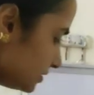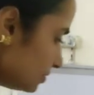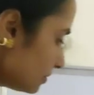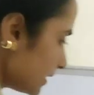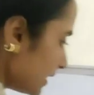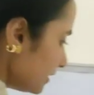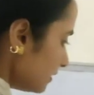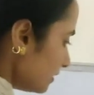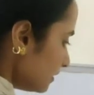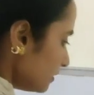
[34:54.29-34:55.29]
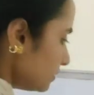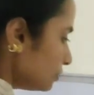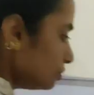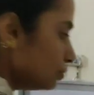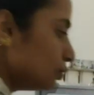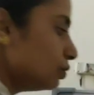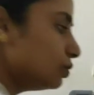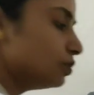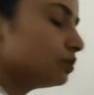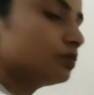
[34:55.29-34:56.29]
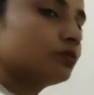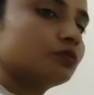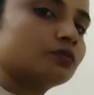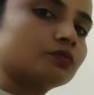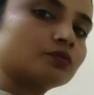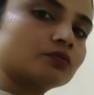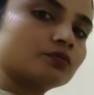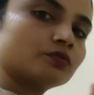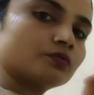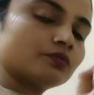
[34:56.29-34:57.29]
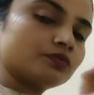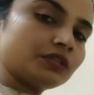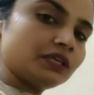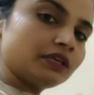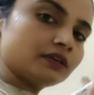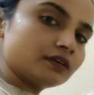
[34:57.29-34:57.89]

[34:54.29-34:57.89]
you can do the